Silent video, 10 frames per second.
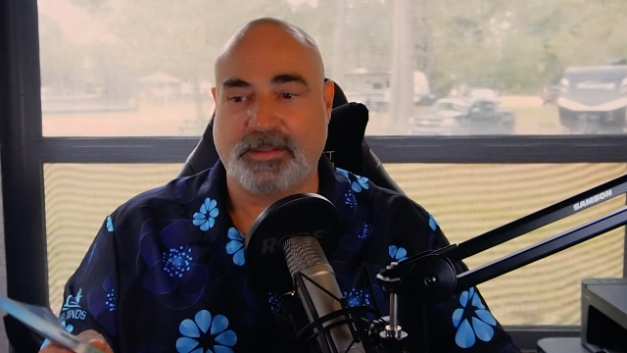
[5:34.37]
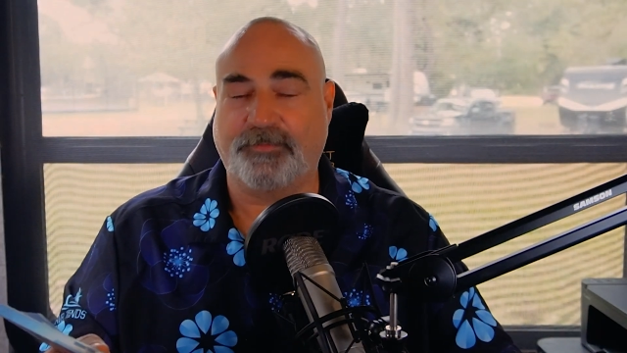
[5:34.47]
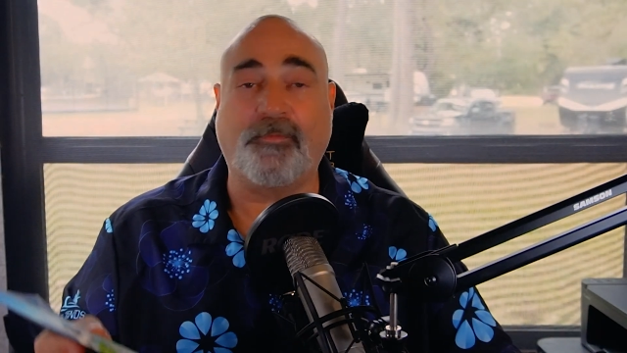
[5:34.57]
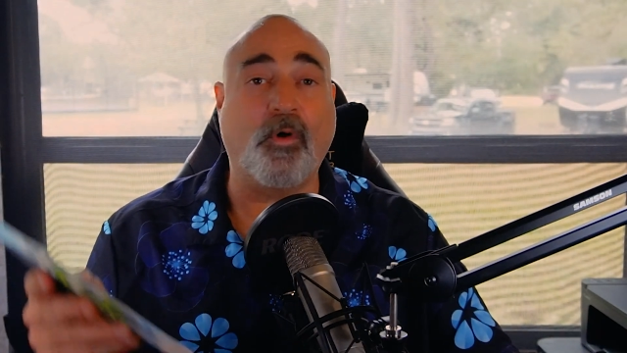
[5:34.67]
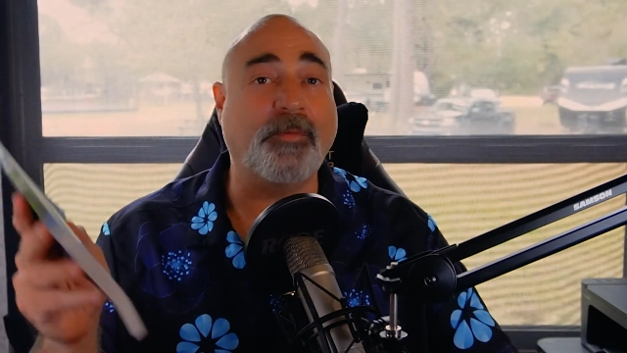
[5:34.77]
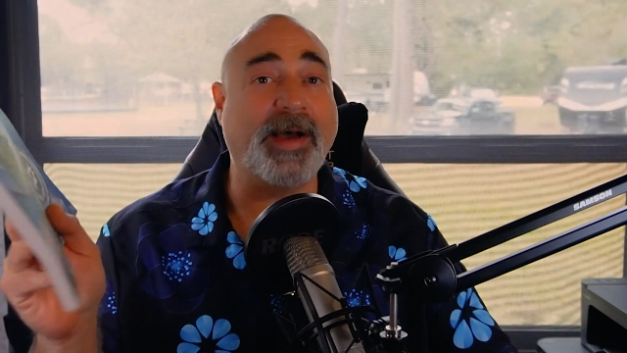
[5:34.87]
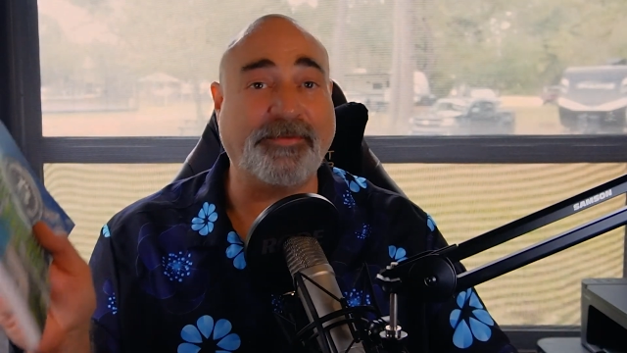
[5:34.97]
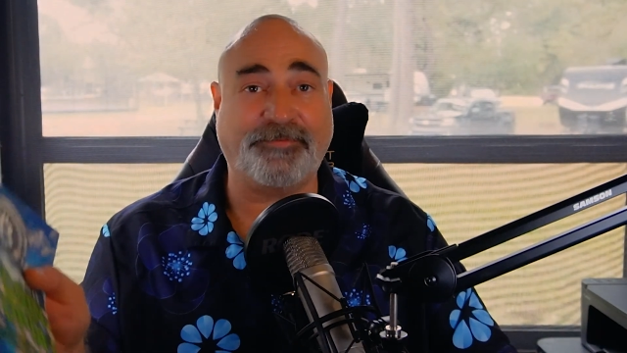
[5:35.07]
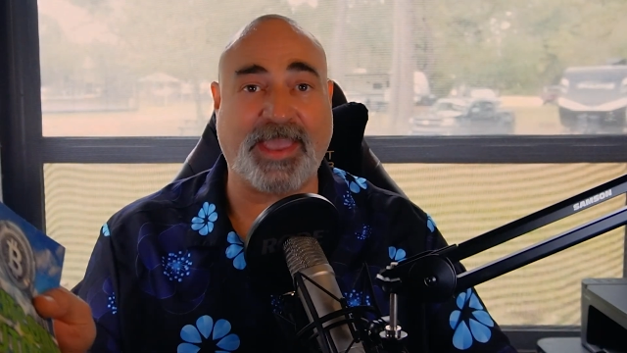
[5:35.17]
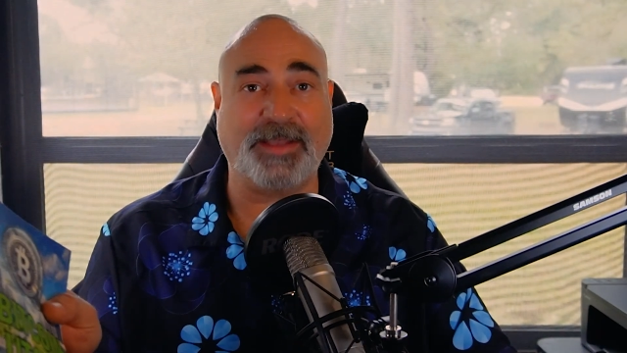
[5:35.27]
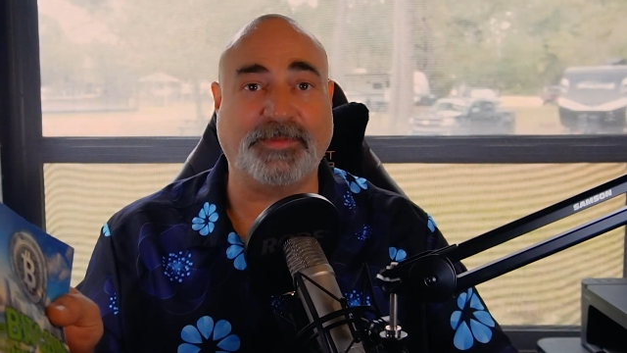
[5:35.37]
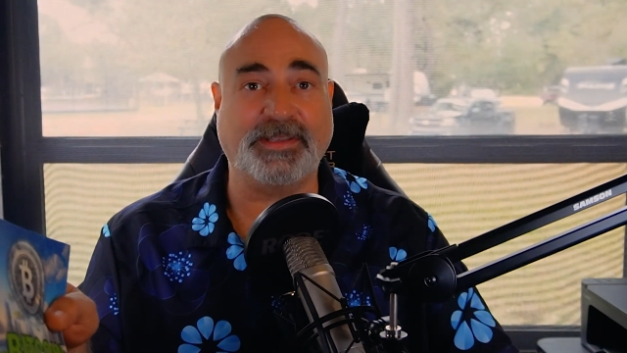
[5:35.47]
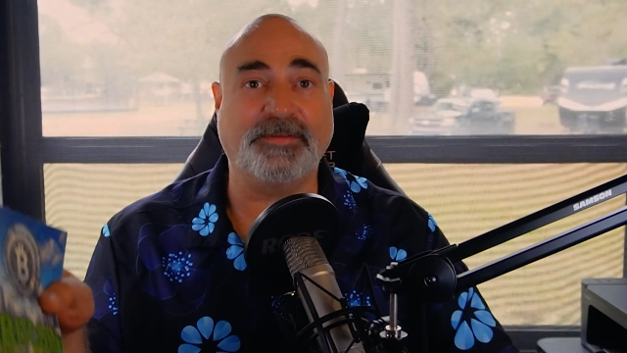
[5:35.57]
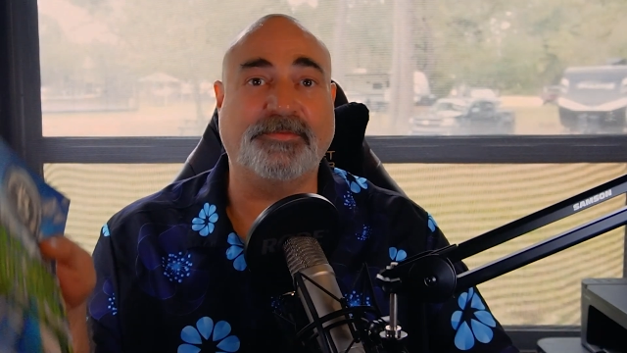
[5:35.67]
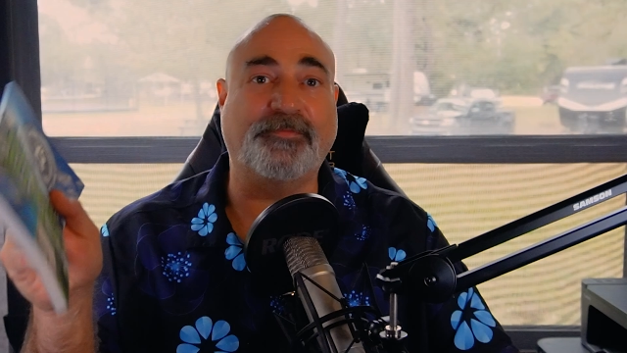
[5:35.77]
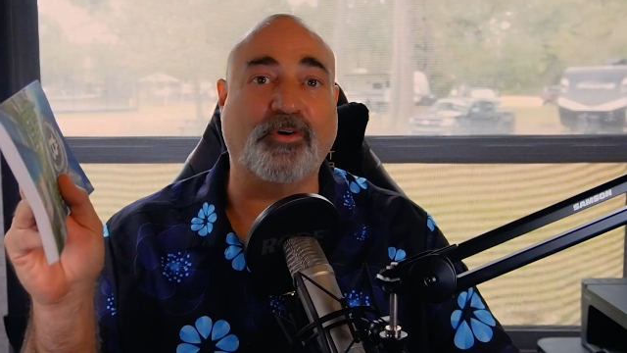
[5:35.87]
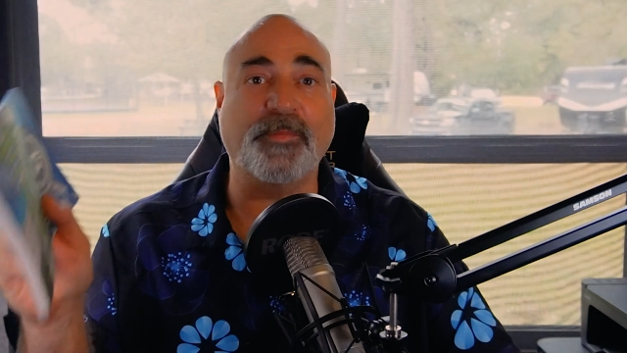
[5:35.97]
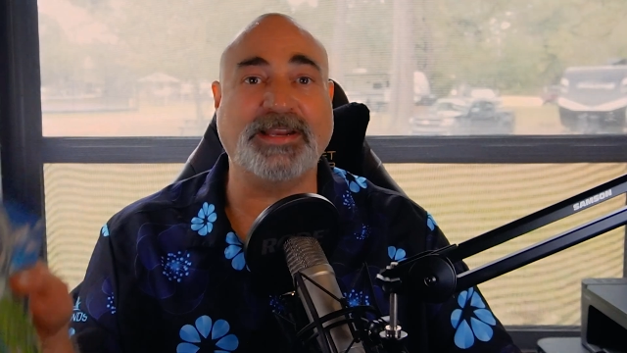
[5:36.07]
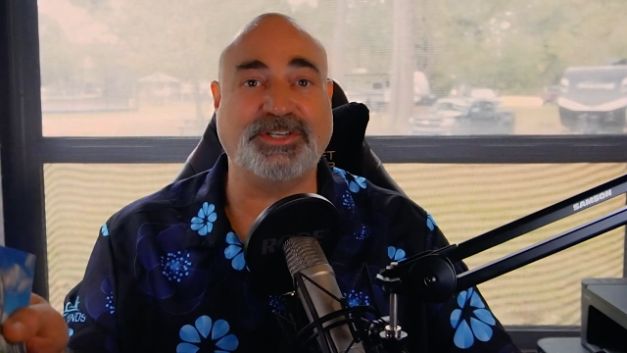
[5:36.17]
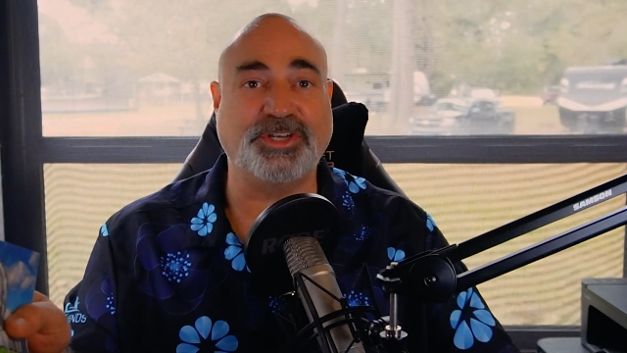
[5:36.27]
for my family, for
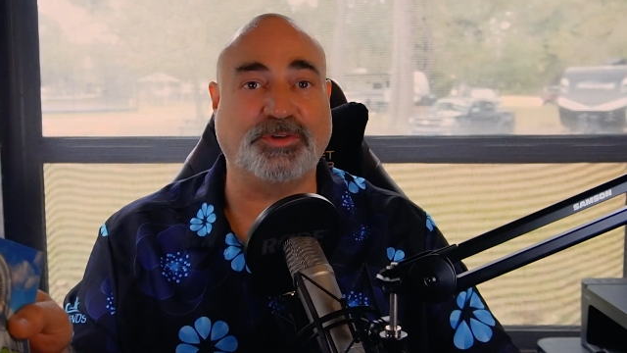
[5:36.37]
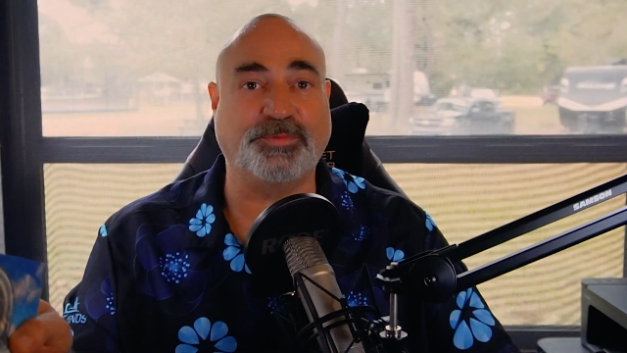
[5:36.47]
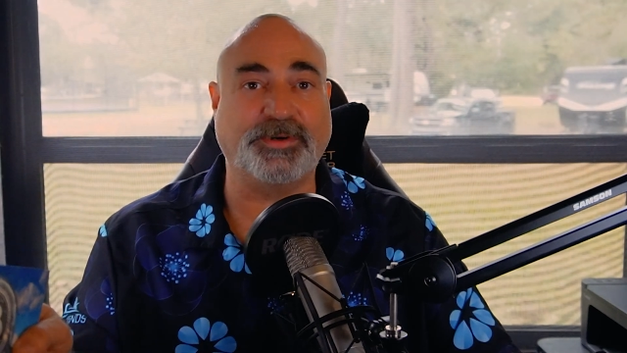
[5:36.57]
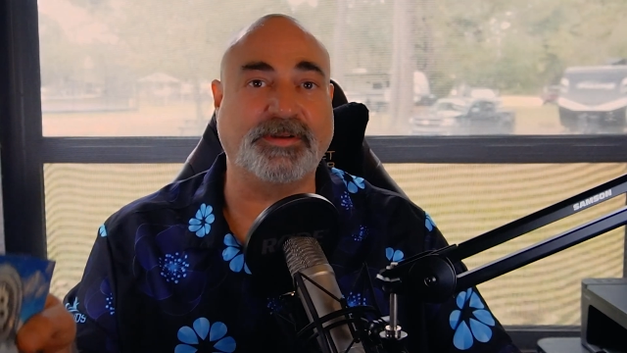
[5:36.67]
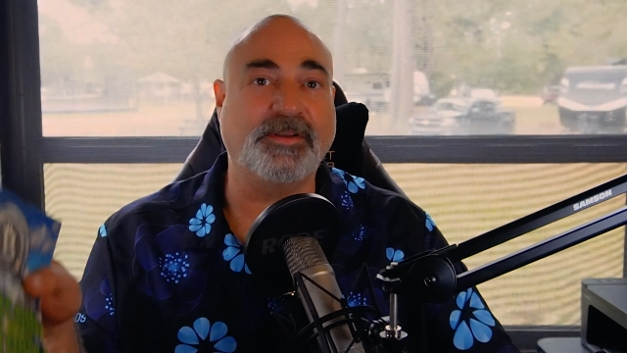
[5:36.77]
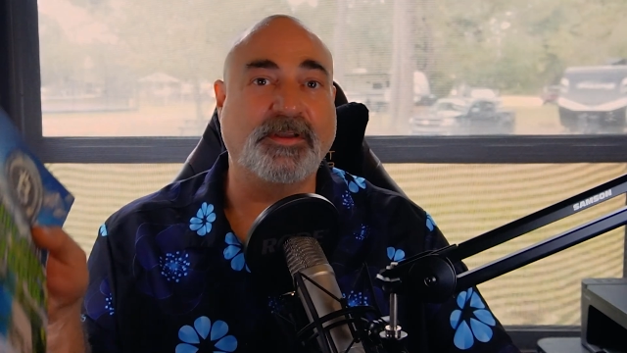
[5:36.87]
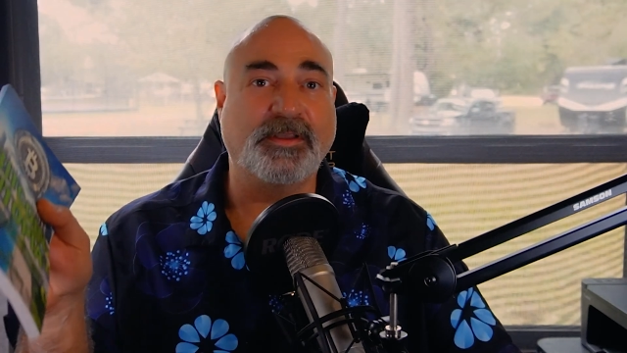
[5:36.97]
my children,